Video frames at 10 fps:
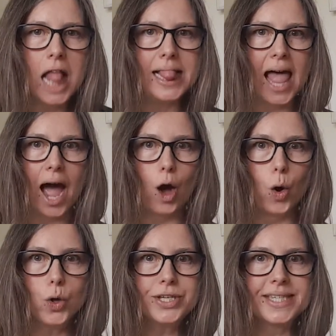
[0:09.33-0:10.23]
La
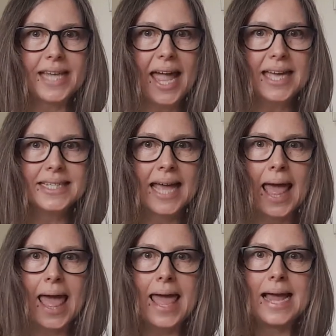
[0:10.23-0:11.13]
Recette,
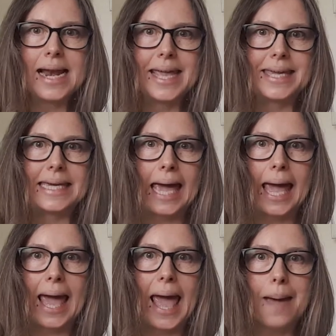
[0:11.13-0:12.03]
les
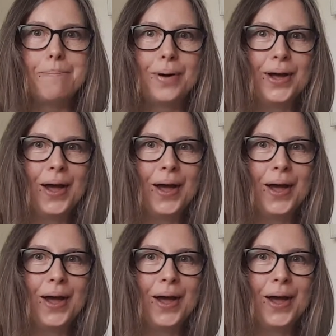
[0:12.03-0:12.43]
crêpes,